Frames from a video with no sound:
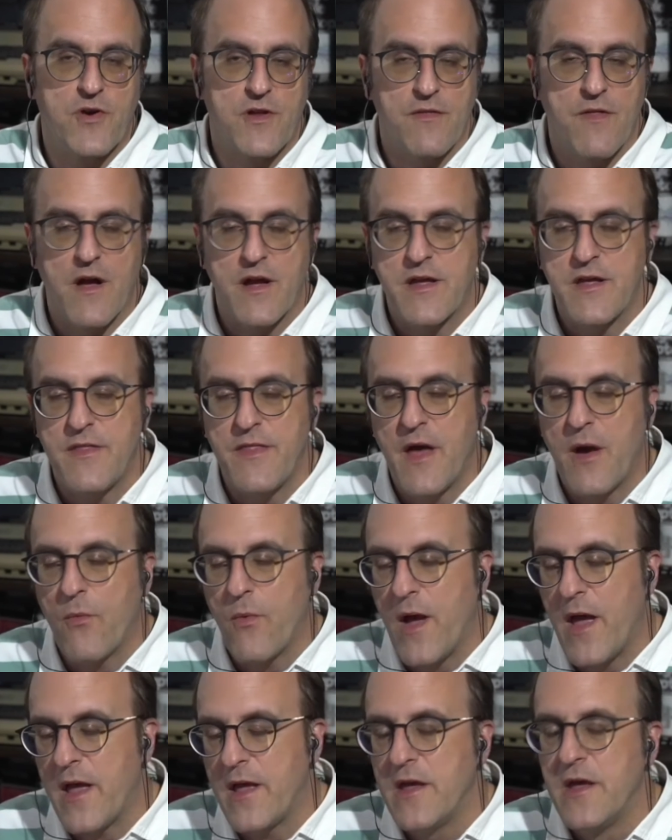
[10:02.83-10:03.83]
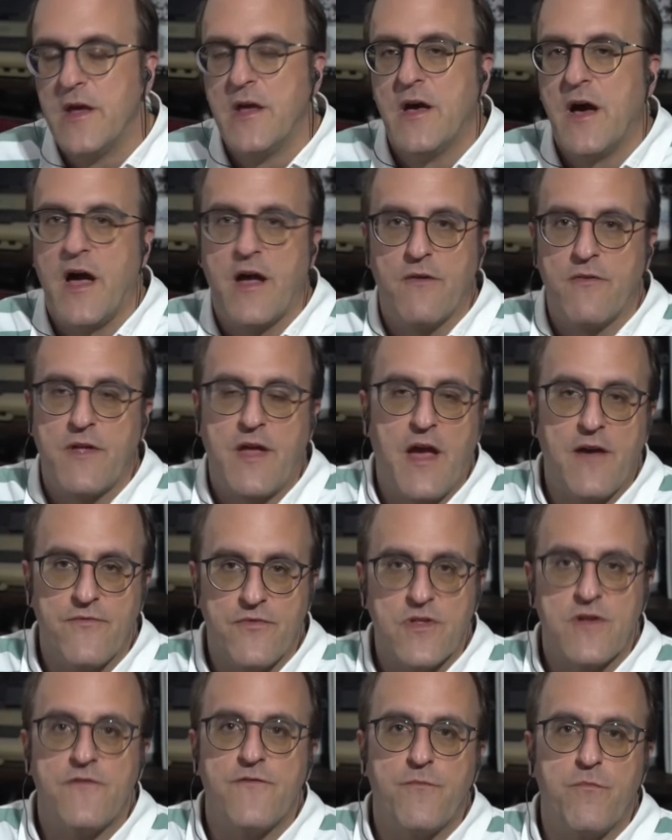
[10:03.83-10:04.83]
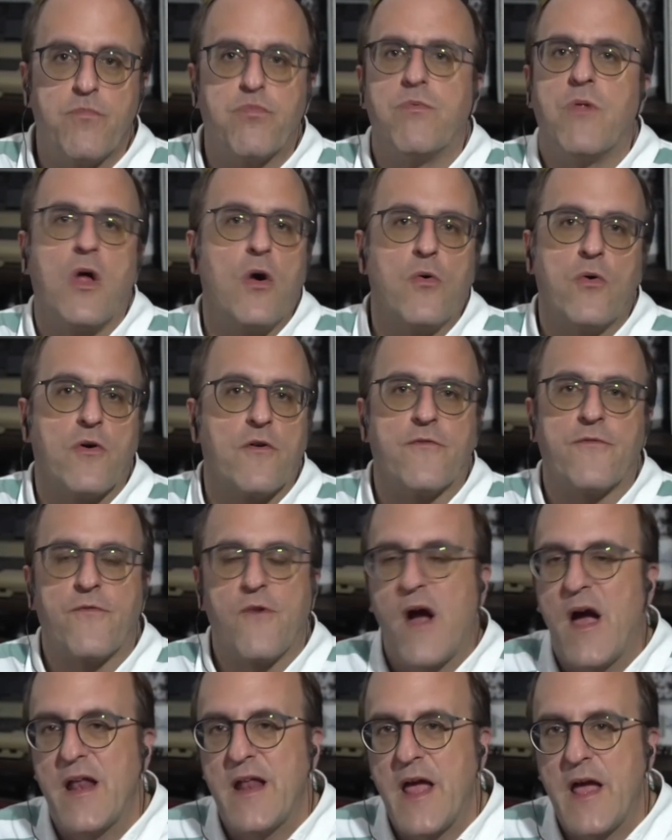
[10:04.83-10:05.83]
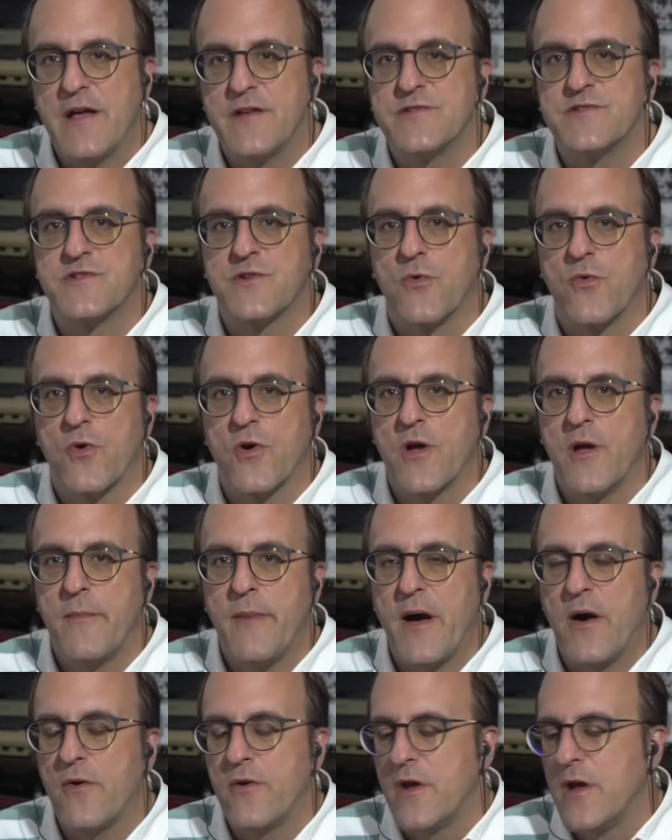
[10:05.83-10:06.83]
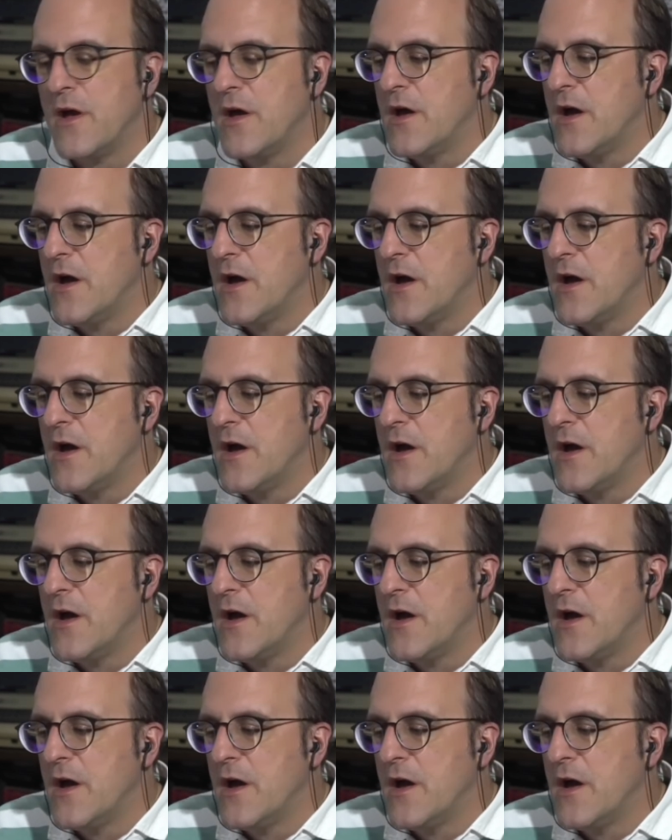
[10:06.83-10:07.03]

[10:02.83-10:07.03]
lucky that way. I only have leaf blower Fridays to worry about.